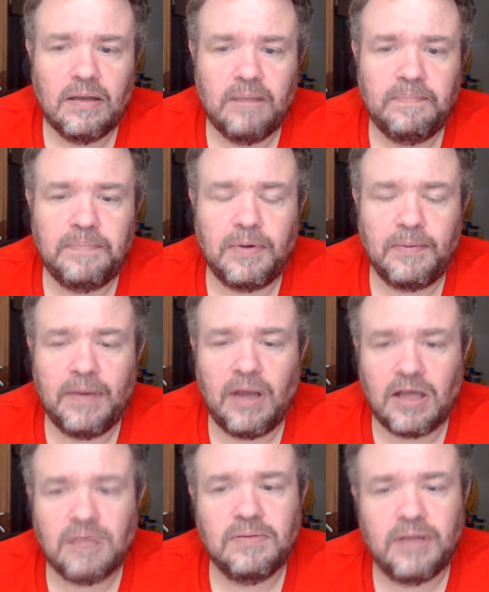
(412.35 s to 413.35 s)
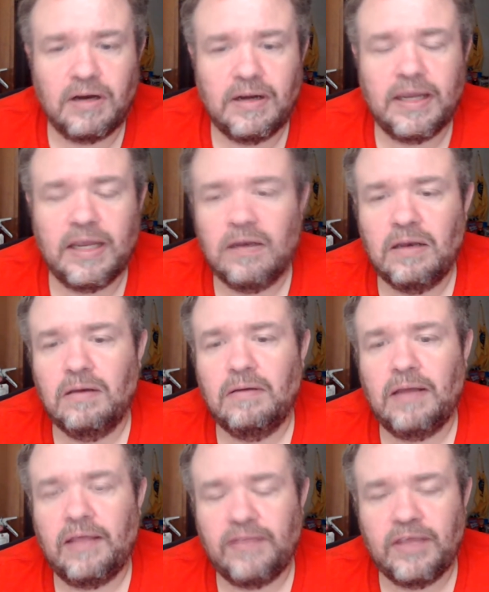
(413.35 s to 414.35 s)
But we also, there again,
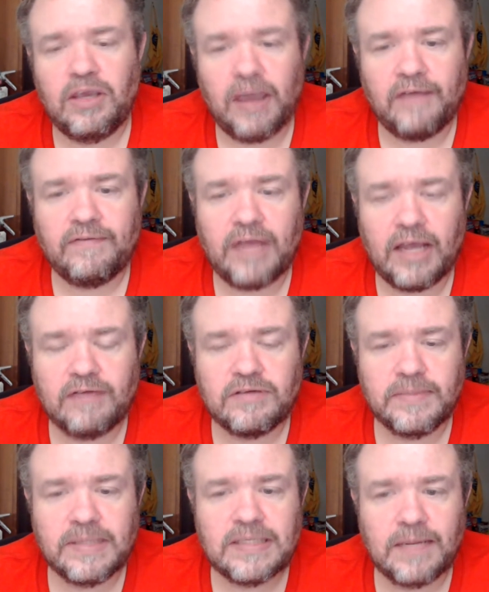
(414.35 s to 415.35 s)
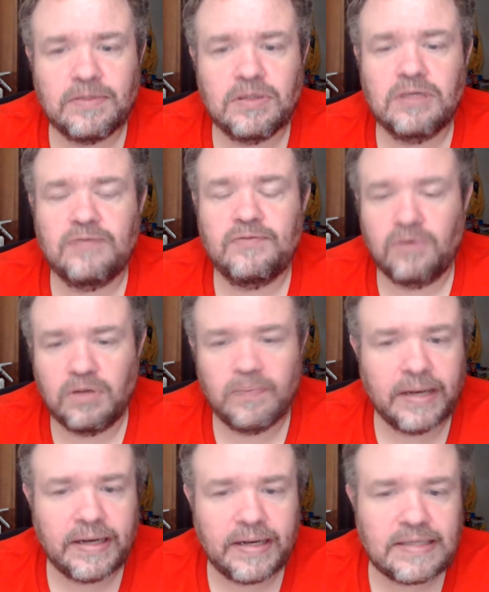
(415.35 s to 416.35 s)
I think you have to have some exceptions for
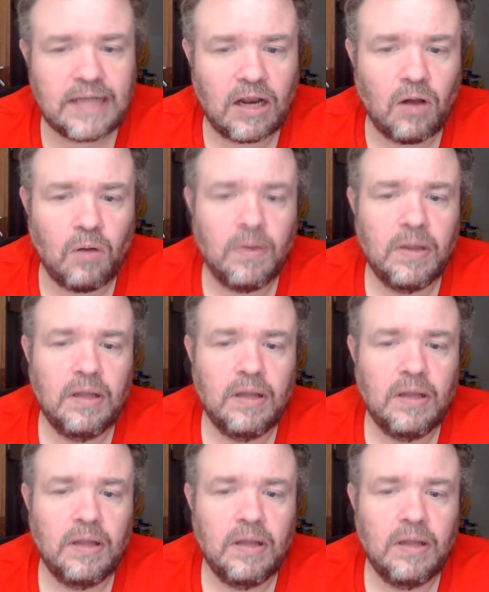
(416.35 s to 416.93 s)
dependents at home,